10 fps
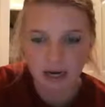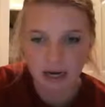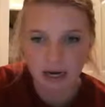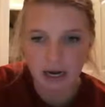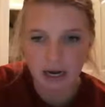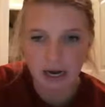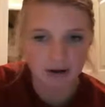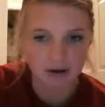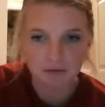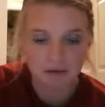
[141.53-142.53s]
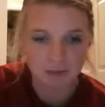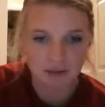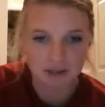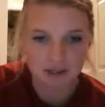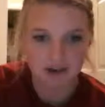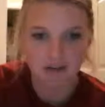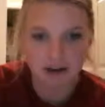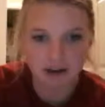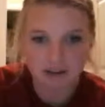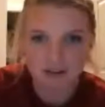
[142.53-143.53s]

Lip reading: and I don't know if I plugged it in right.